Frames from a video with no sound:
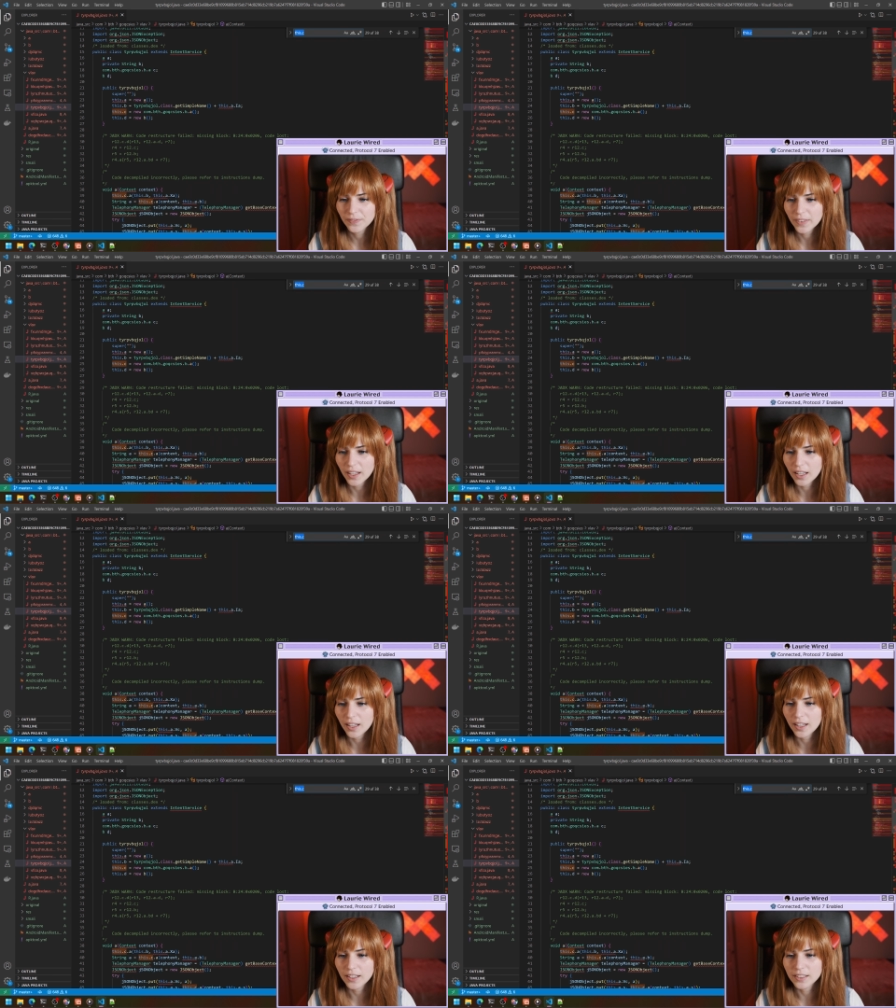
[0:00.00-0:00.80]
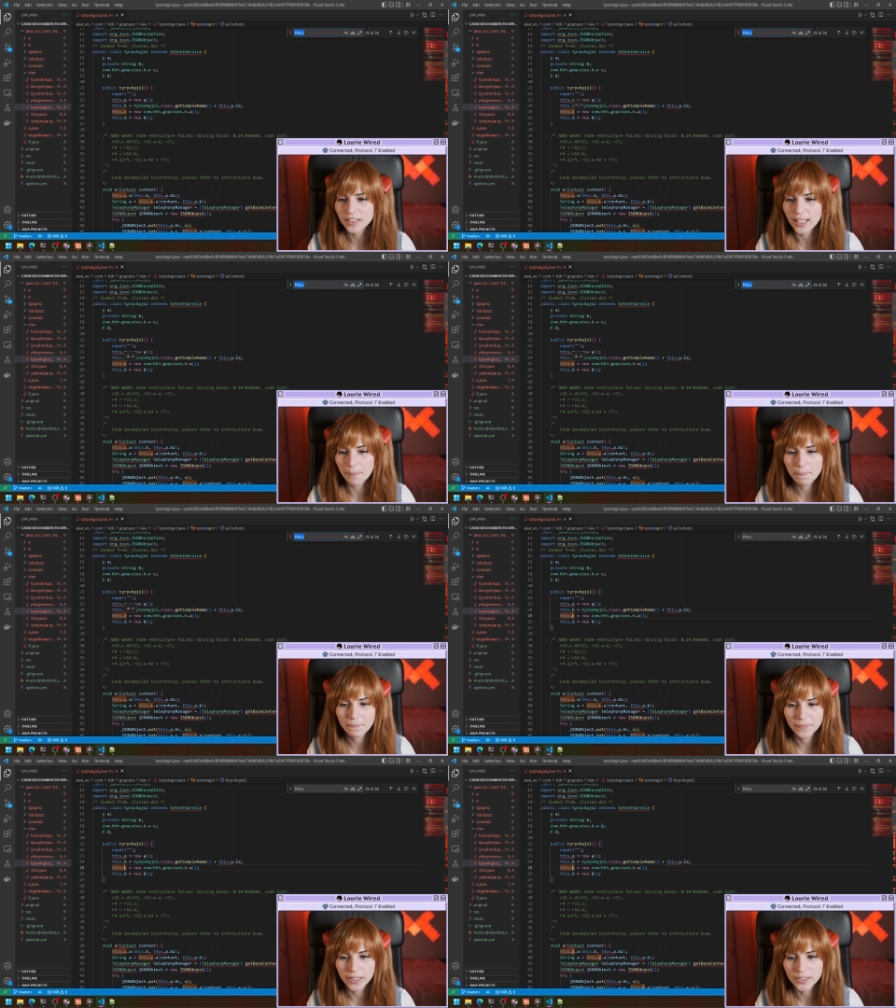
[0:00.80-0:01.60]
and yeah,
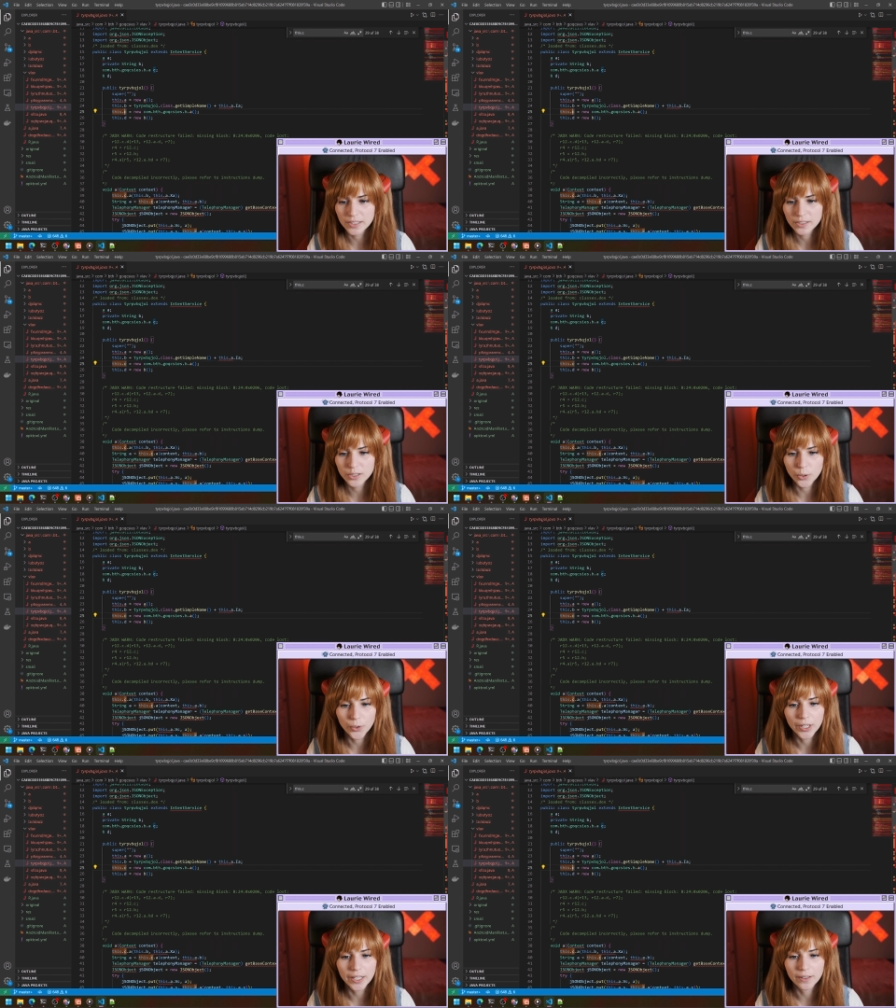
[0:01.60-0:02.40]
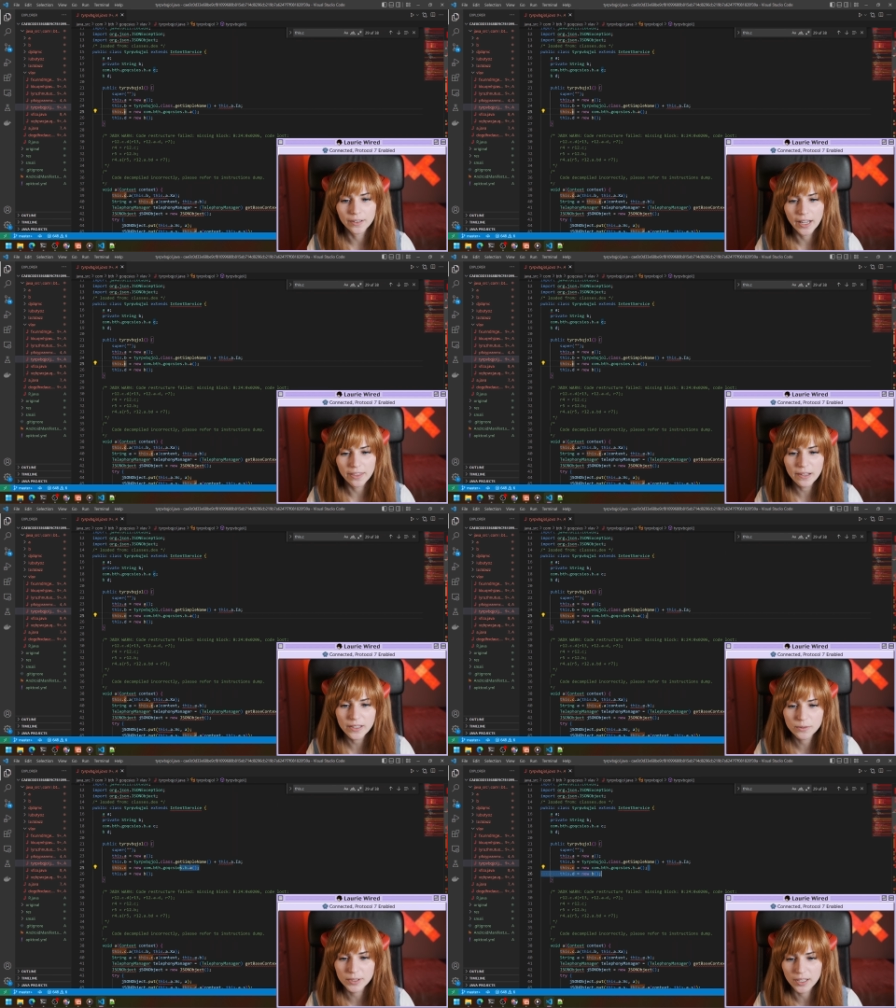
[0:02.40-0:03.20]
this is storing, I think
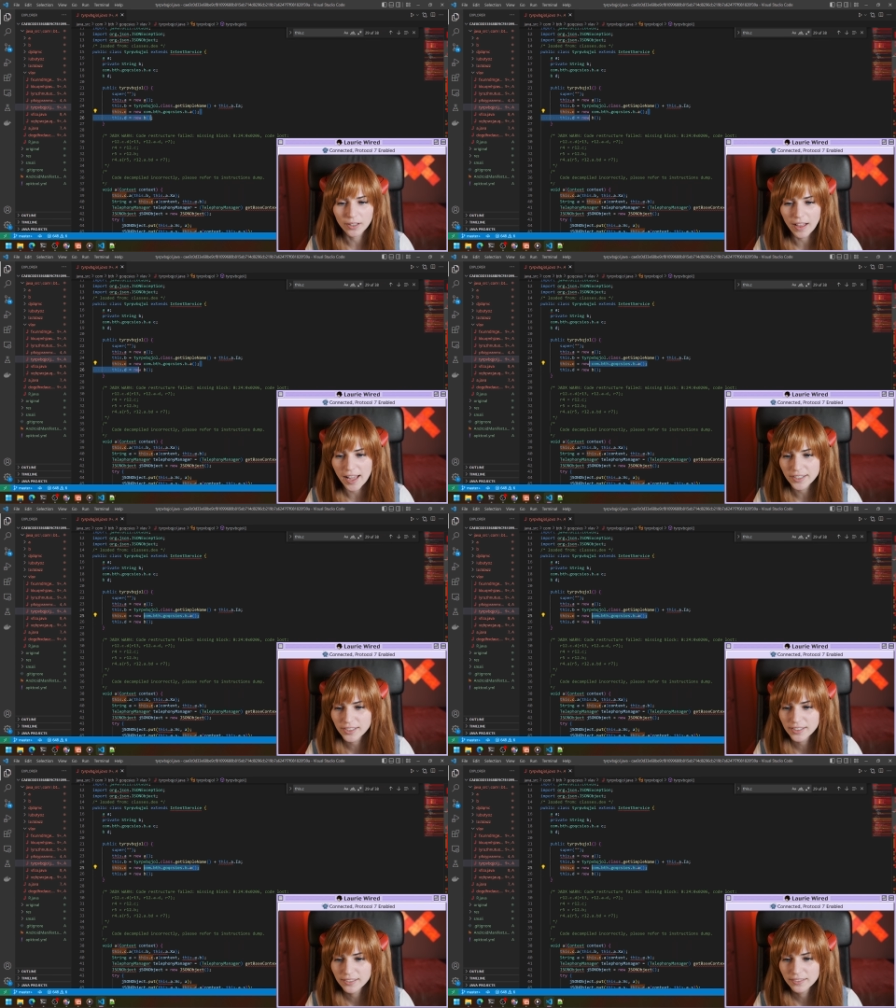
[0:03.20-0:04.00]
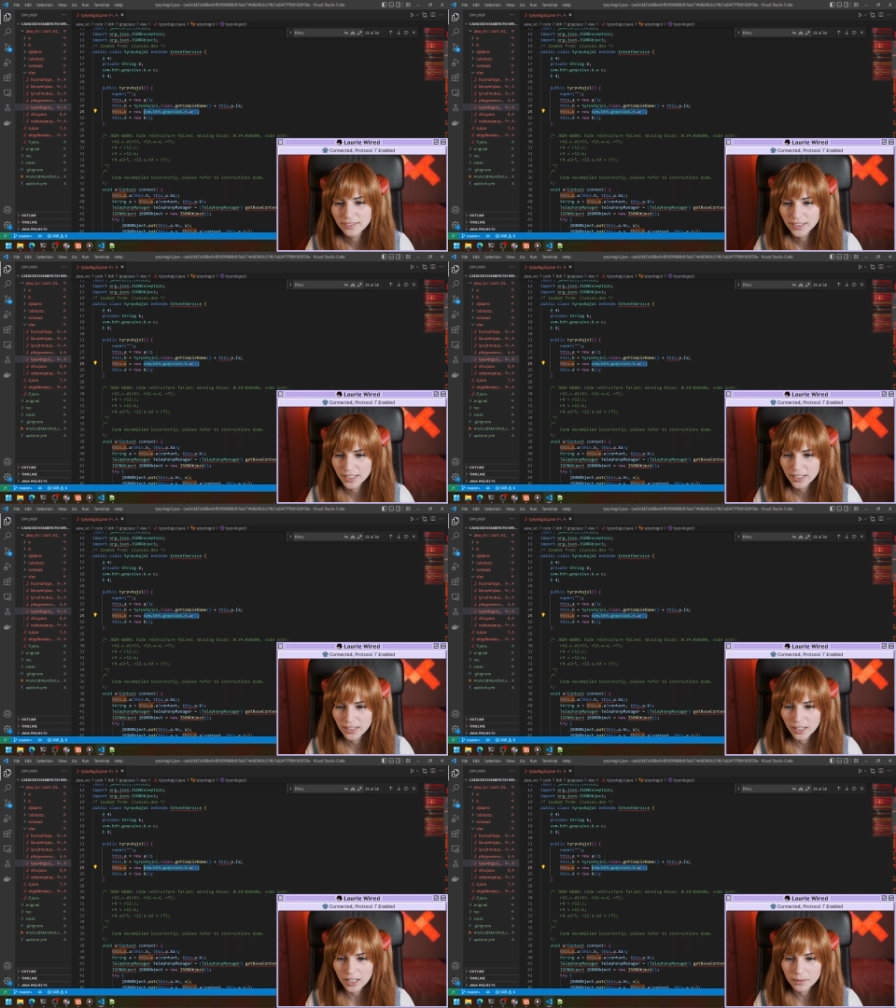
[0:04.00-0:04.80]
this was our class,
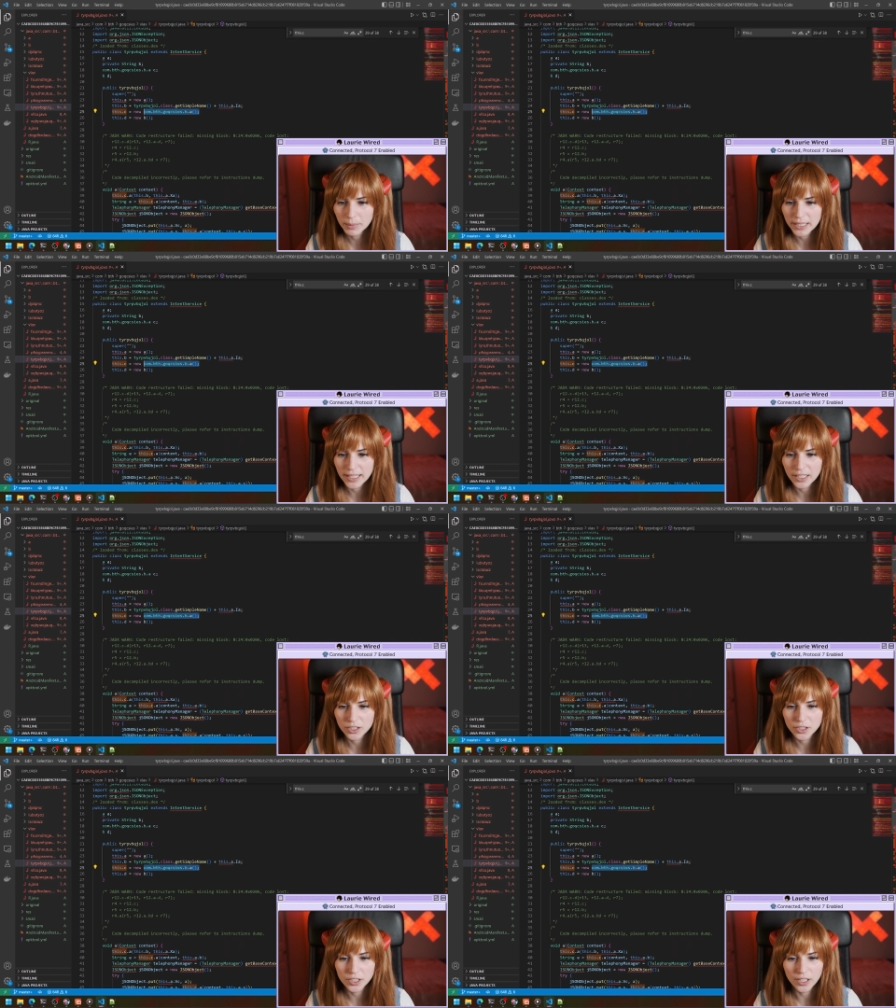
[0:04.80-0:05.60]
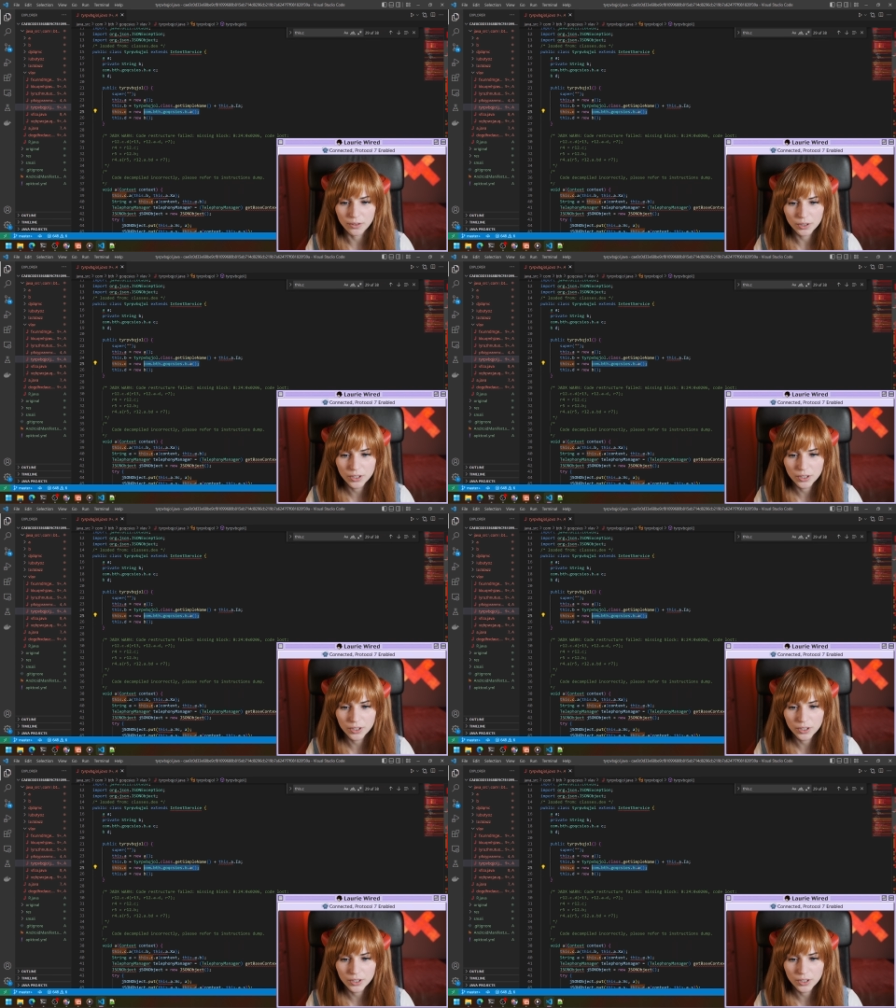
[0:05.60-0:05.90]
com.bth.goq,